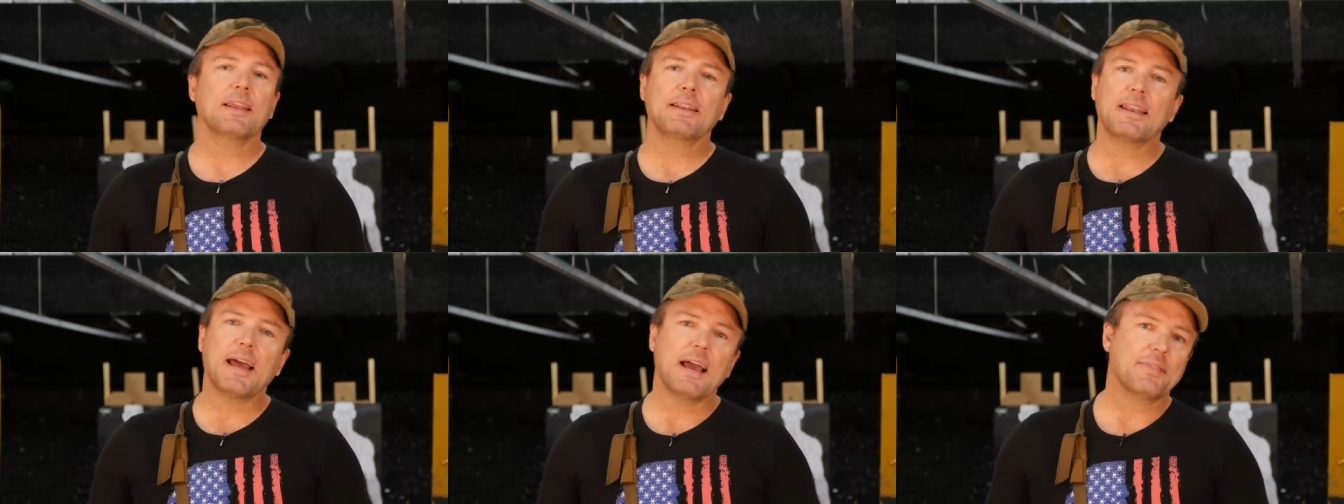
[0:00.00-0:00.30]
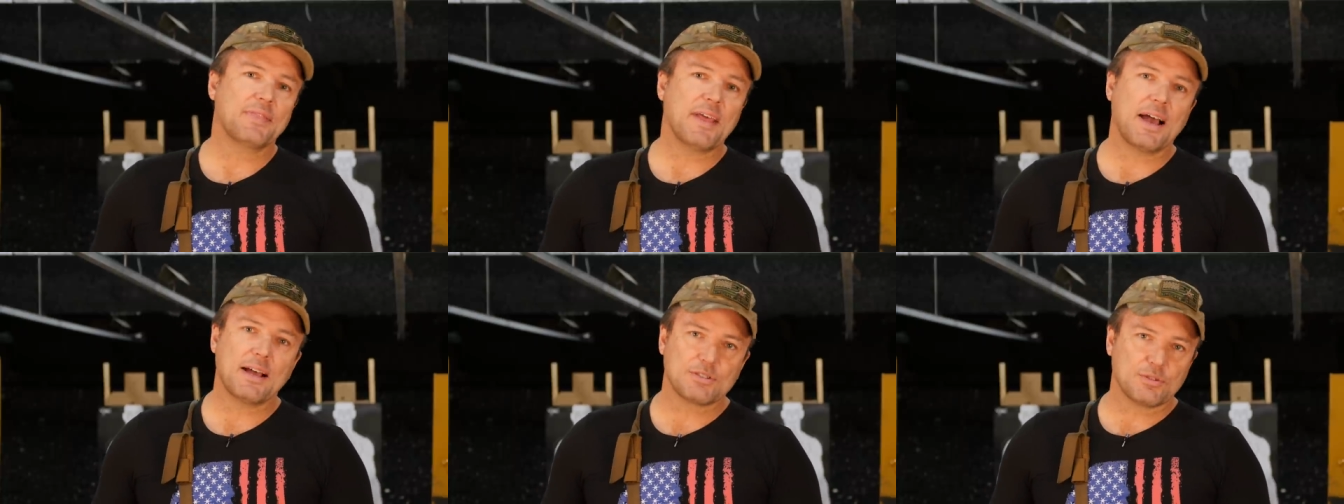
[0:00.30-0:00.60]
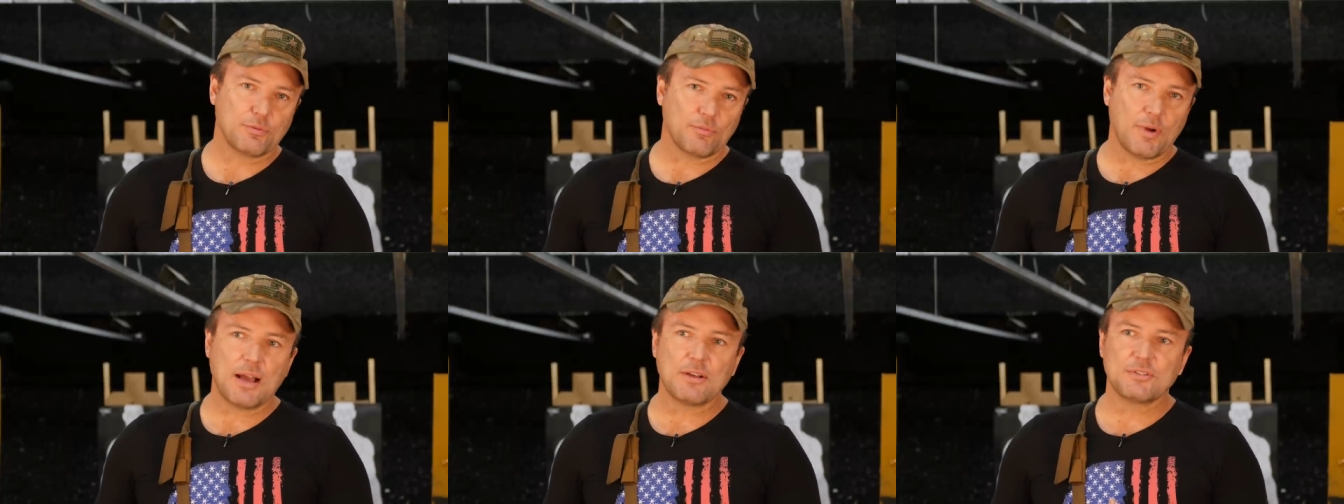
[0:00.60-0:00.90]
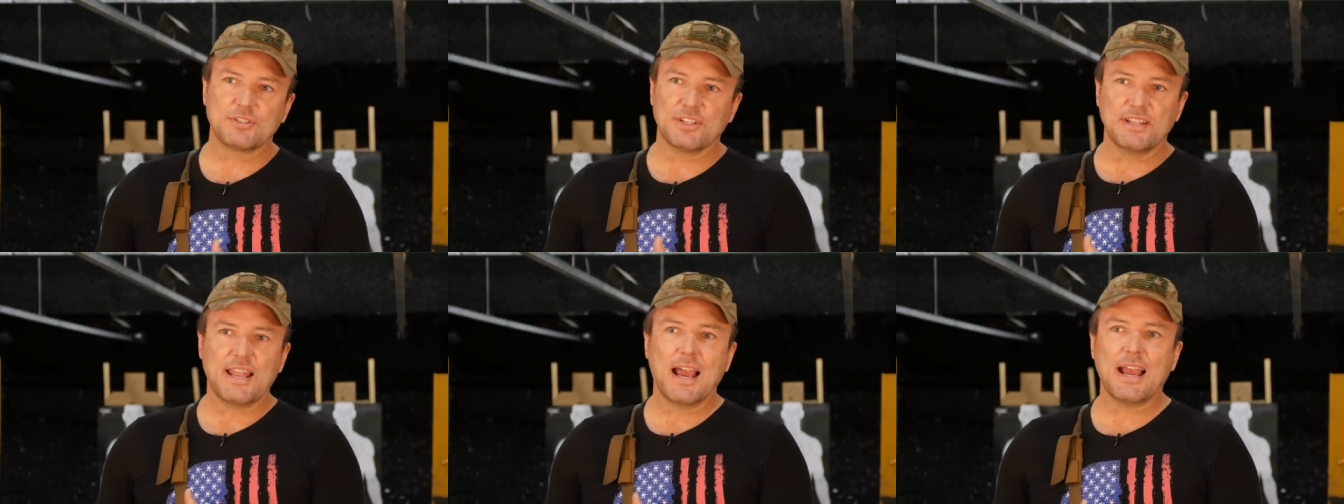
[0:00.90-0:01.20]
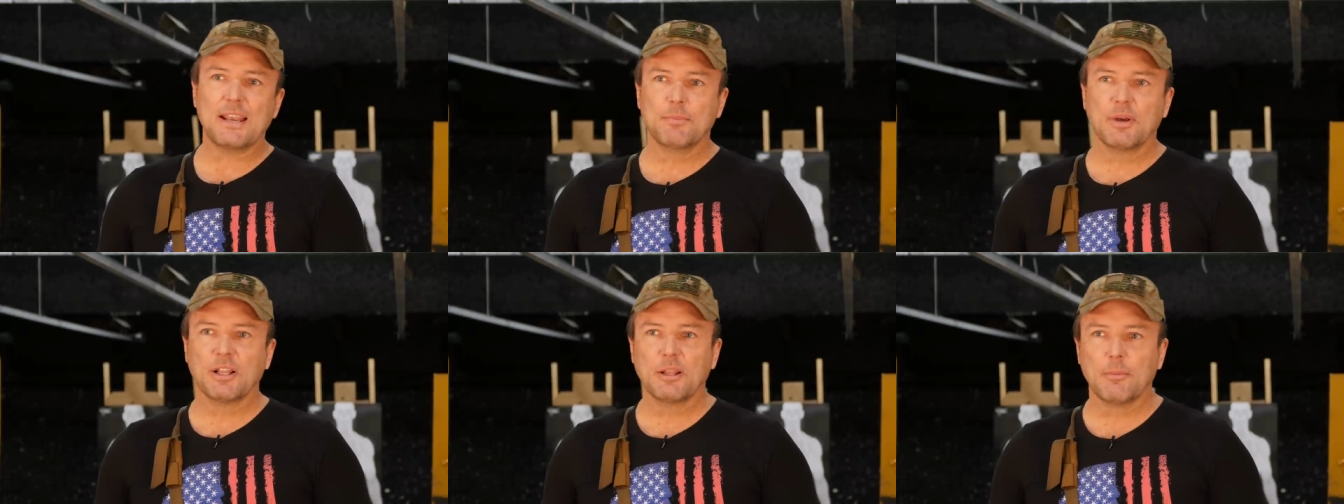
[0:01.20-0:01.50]
to 9,000 rounds of
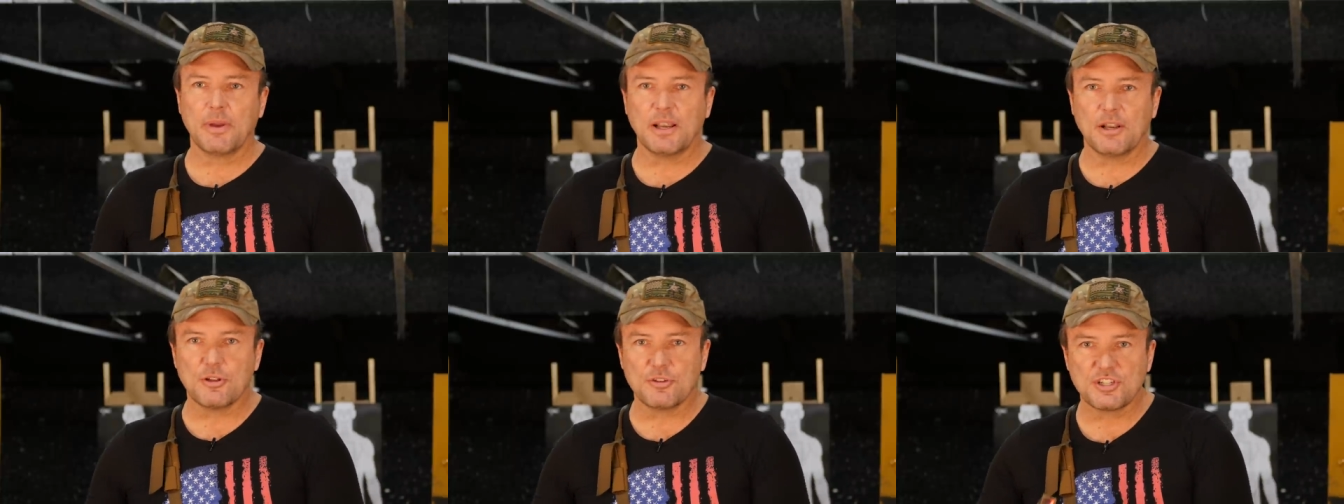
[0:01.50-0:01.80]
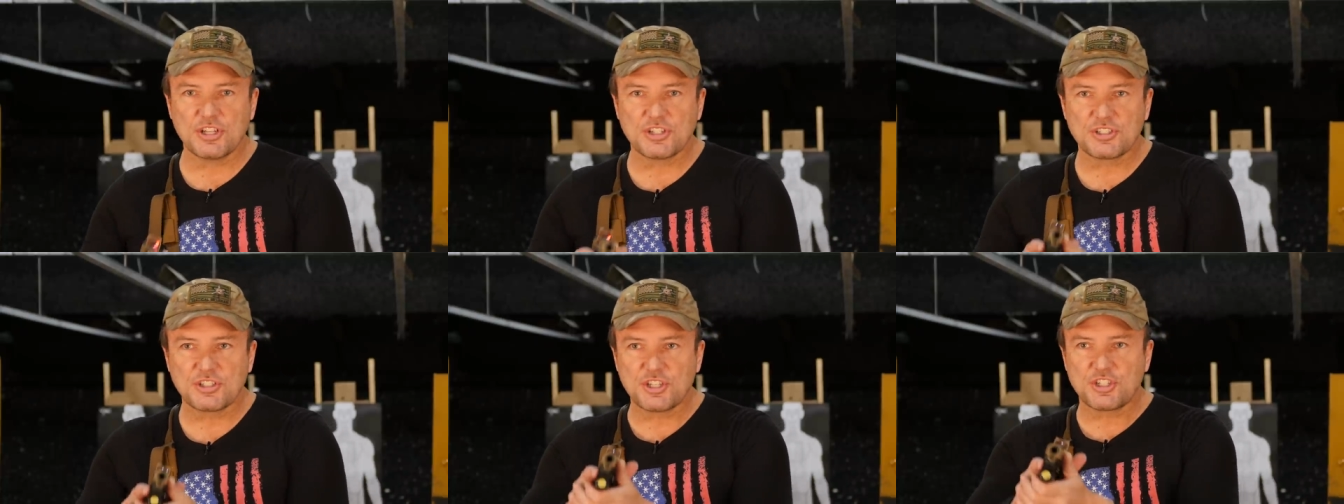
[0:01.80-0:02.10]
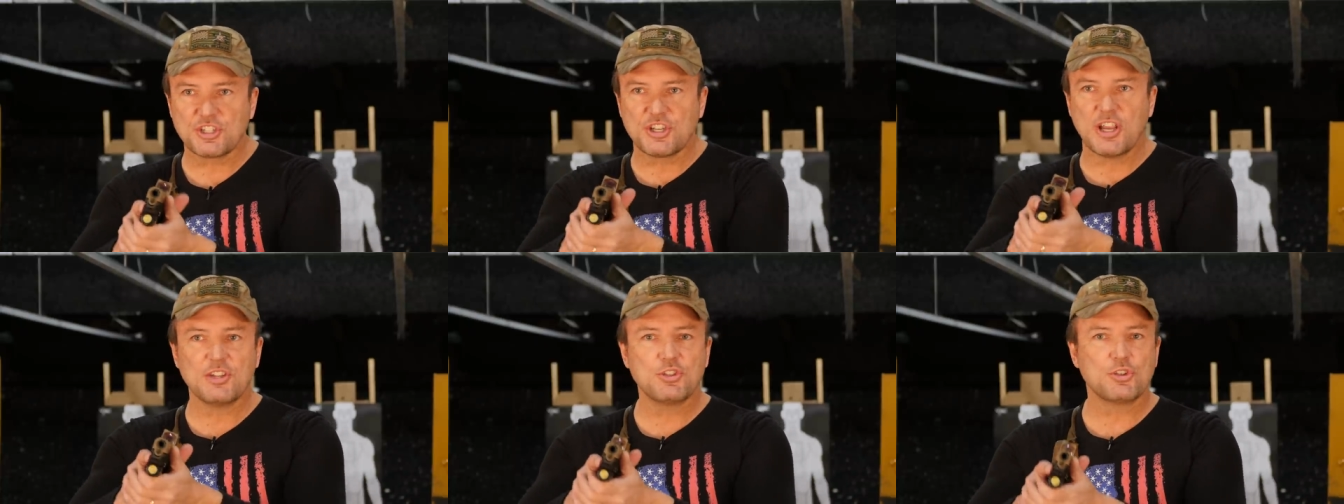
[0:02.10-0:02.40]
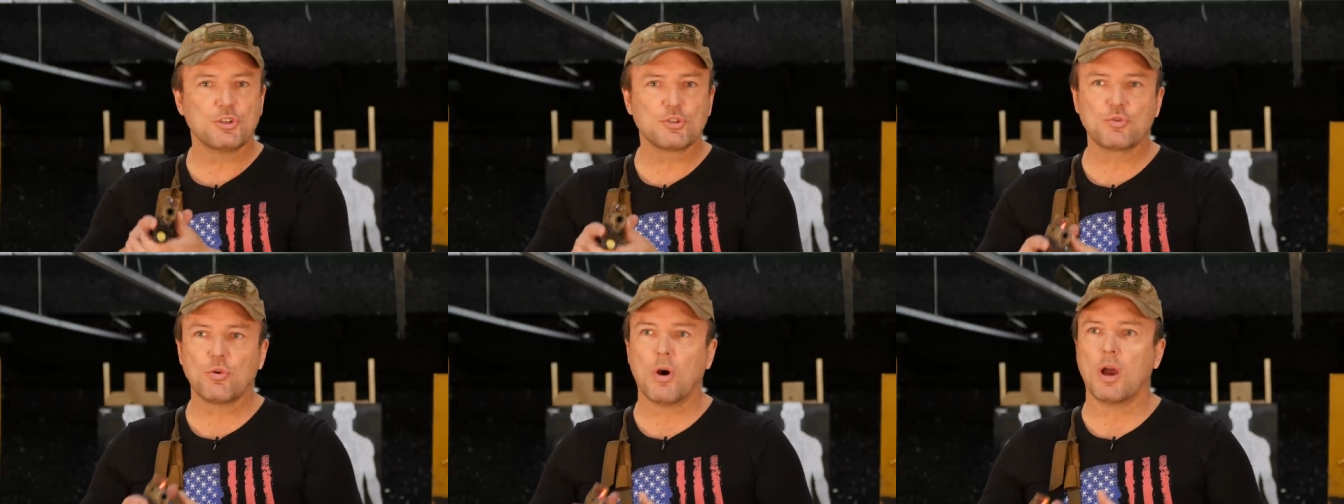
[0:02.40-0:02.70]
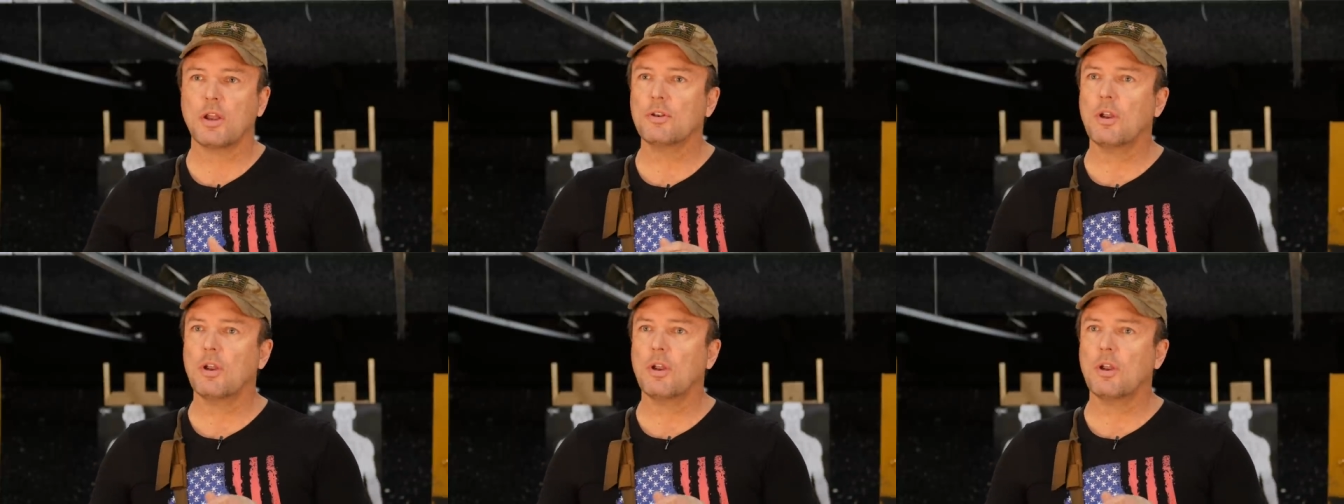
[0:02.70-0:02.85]
nine millimeter just to change your draw.